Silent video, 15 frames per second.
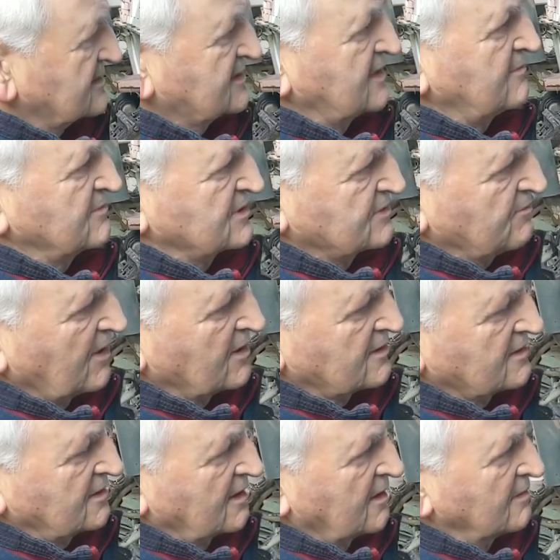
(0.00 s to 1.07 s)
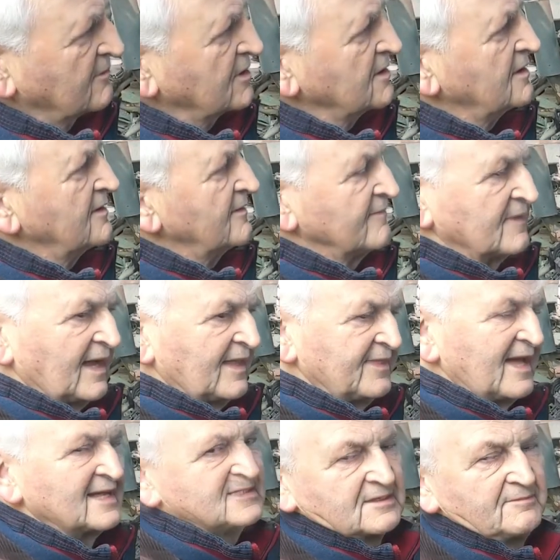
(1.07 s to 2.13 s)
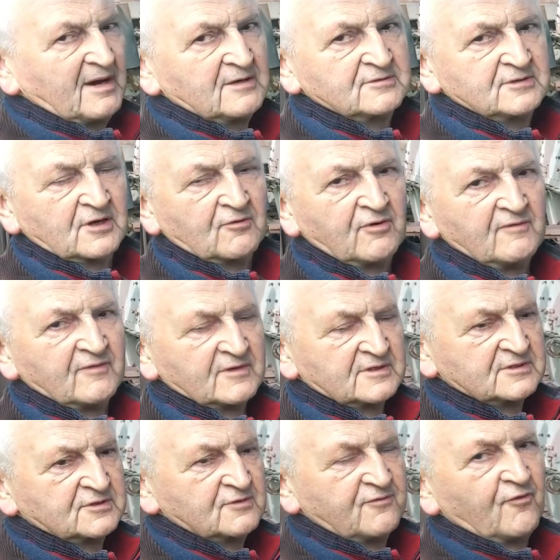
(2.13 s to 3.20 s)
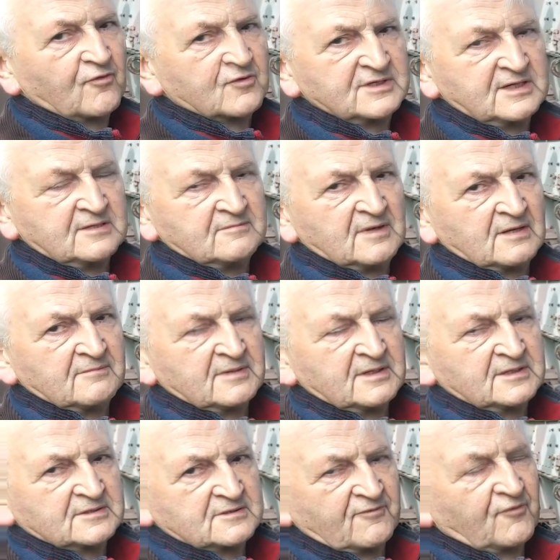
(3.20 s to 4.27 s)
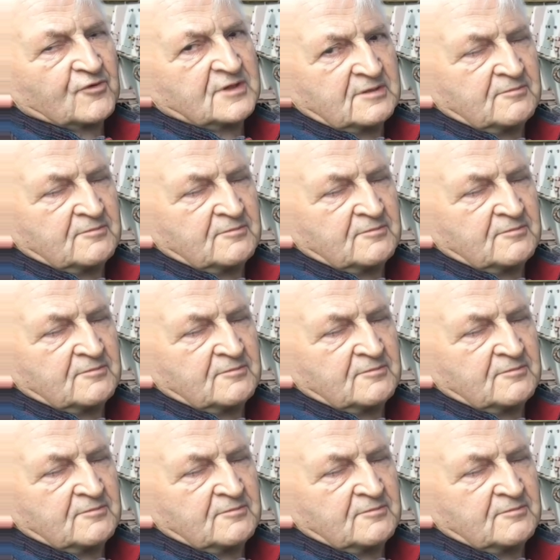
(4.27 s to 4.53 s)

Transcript: Siemens Martin armour, and that's about equivalent to 14mm or